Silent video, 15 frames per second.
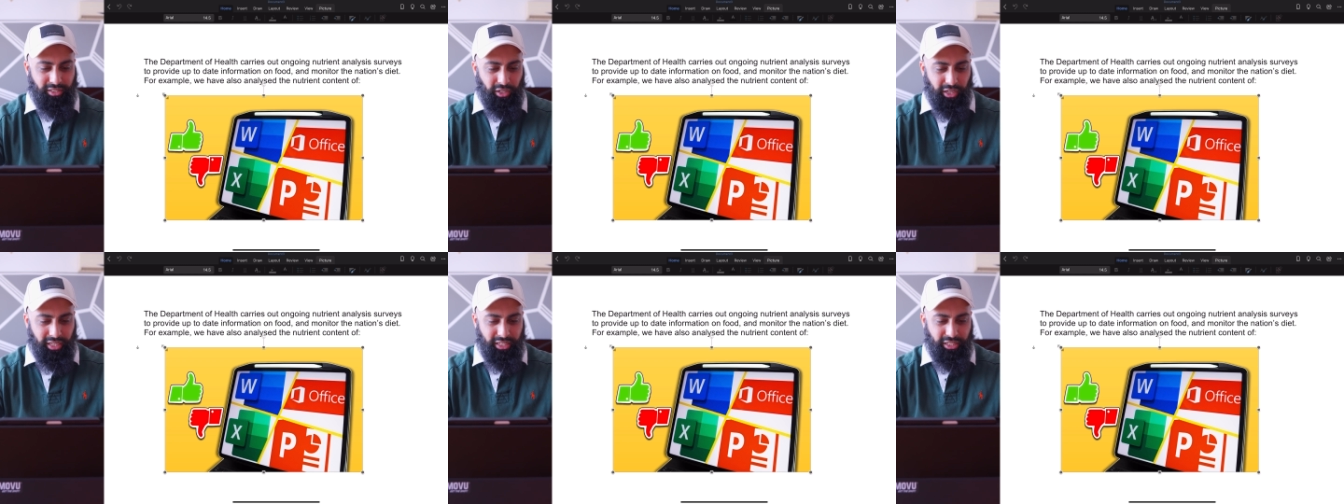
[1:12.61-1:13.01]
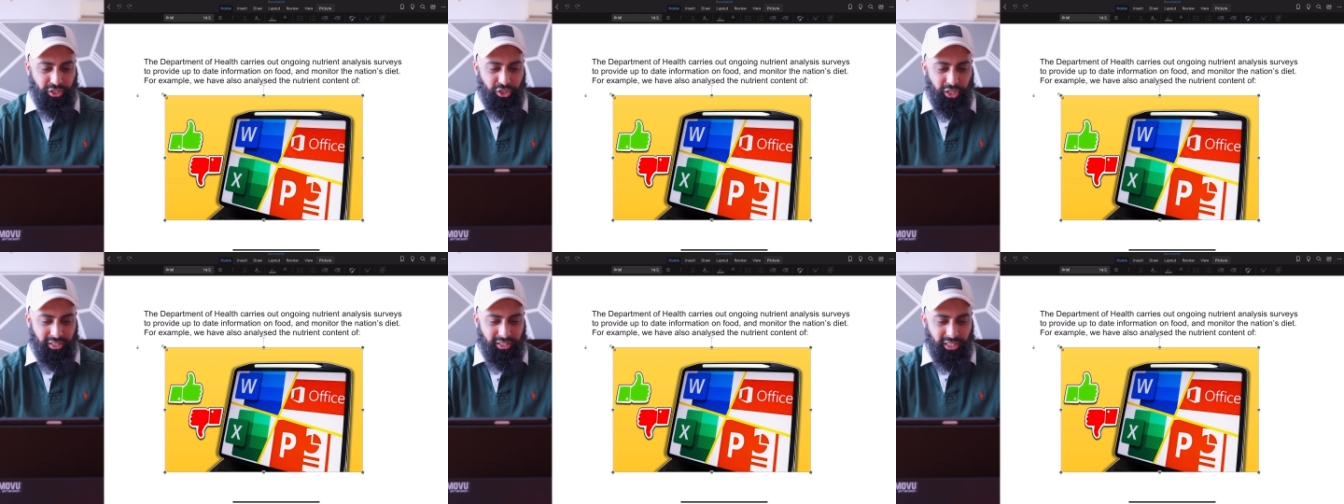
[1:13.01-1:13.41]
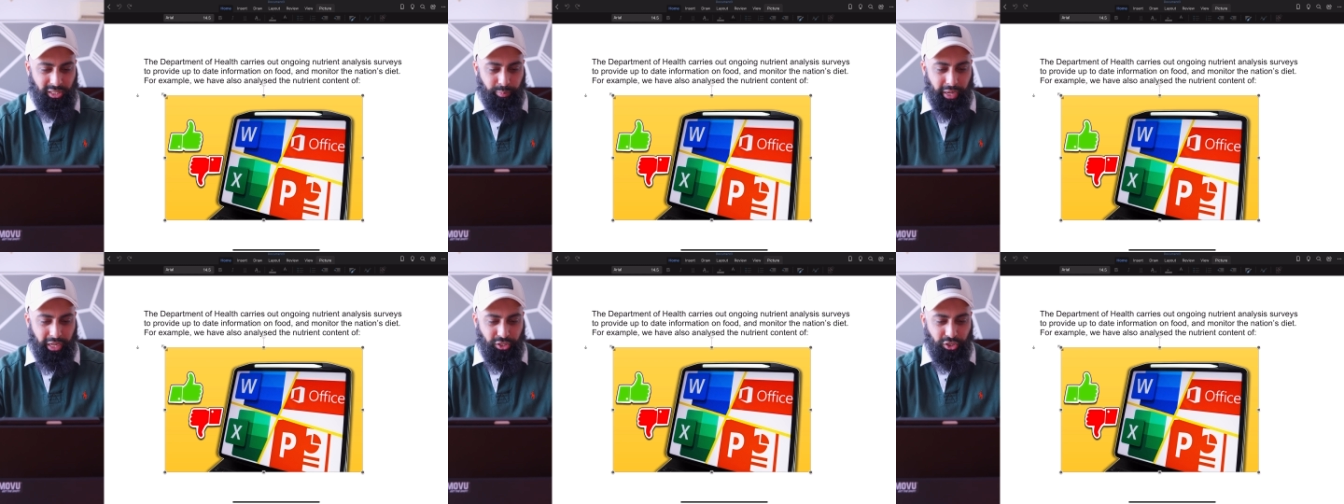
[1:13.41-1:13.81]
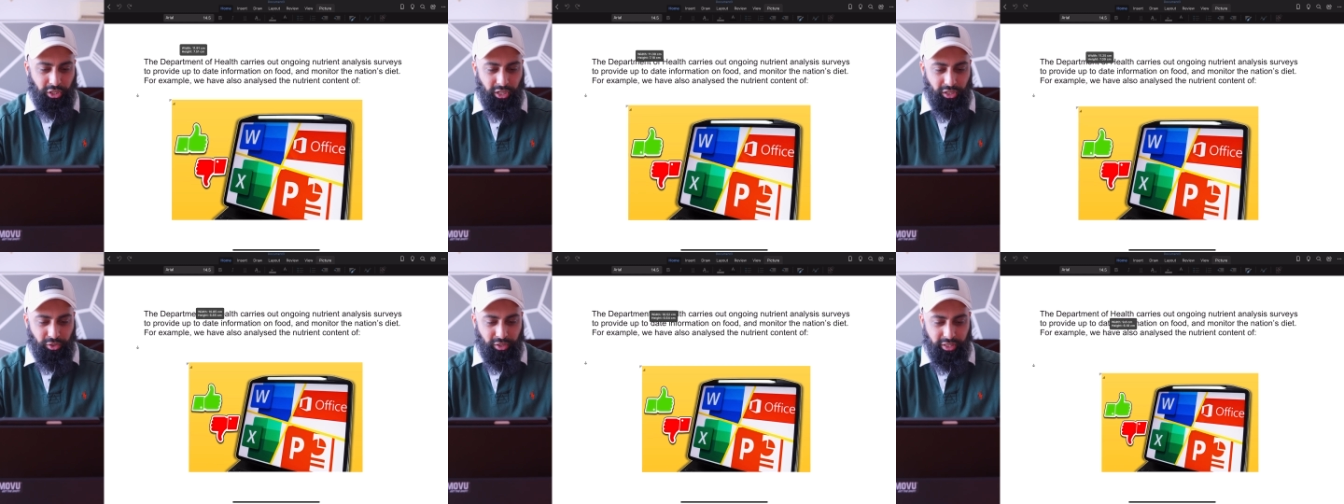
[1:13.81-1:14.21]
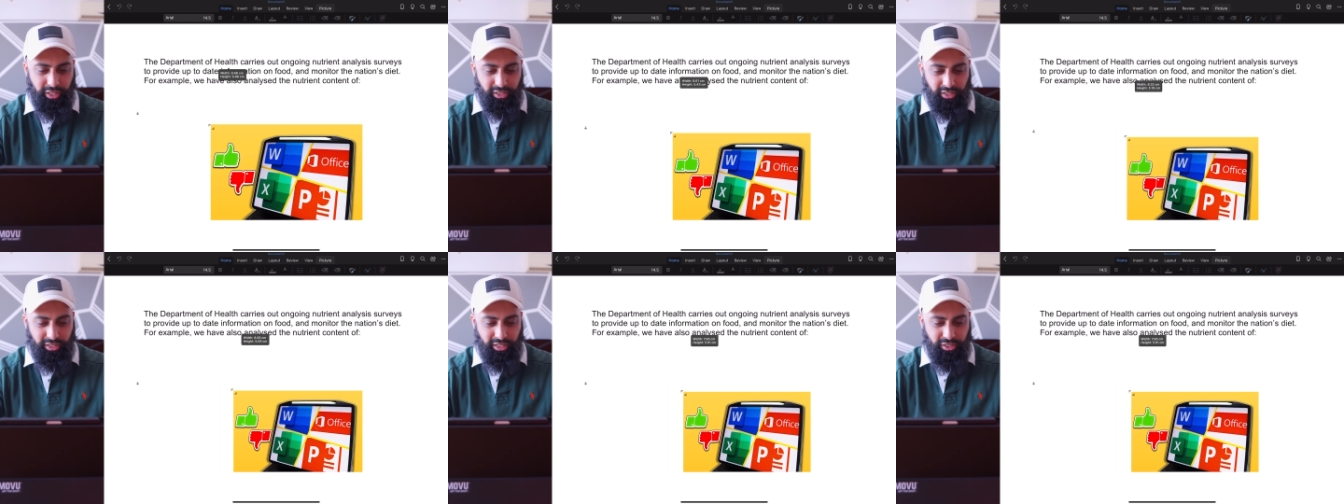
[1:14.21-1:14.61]
So I can adjust this picture. Look at
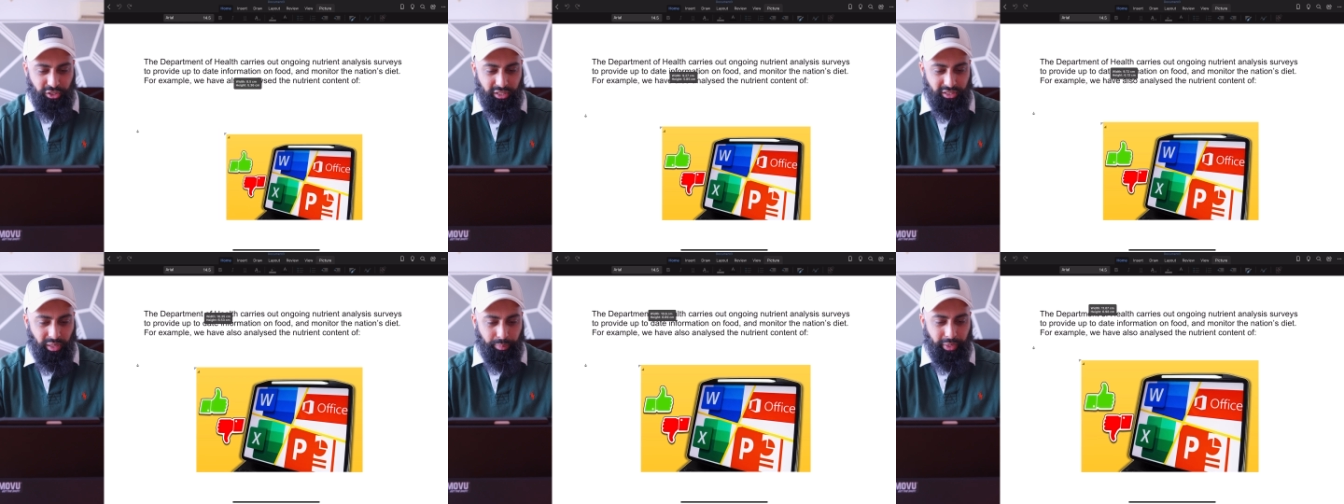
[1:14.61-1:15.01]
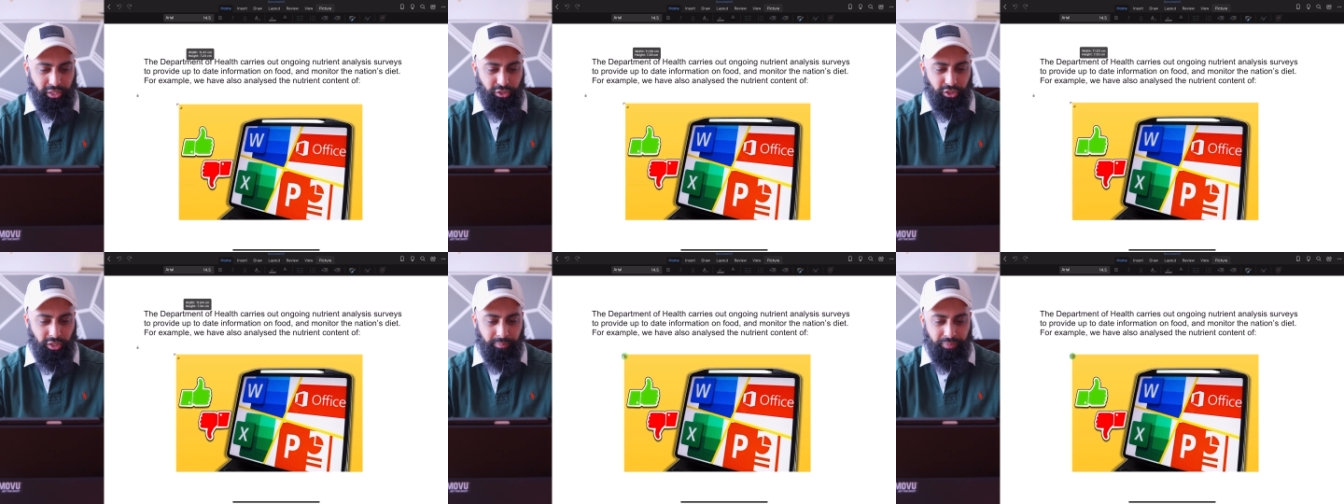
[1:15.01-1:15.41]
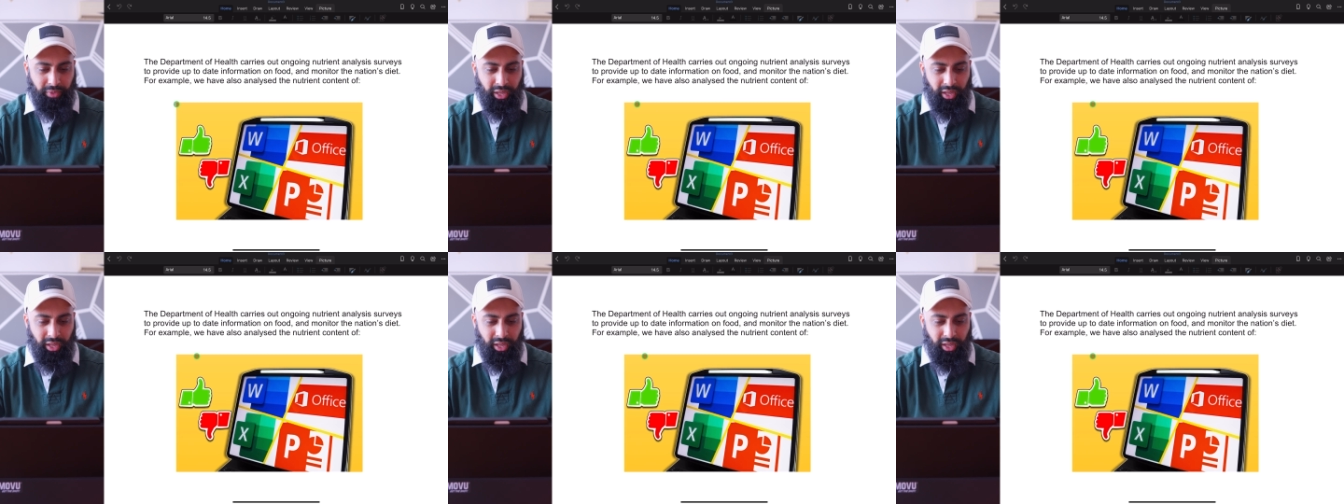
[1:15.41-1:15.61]
this, I can adjust that picture.